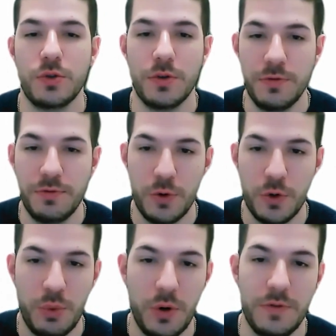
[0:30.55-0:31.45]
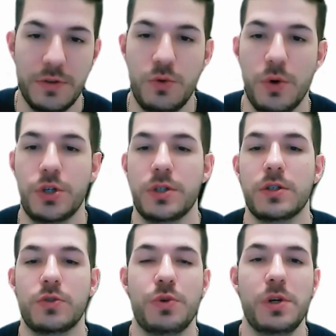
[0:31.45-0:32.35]
So this first part of his
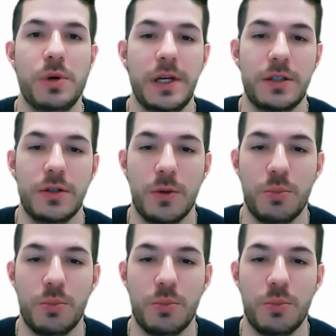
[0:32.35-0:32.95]
question is rebates